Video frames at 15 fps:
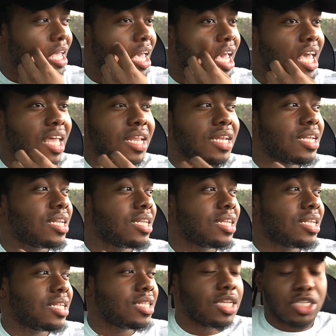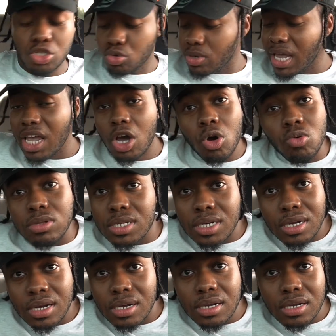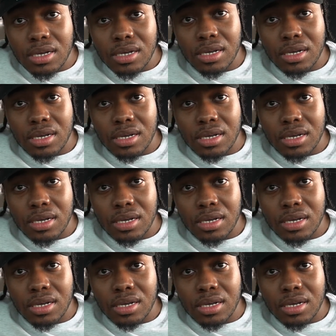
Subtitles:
And the dude ain't older than her.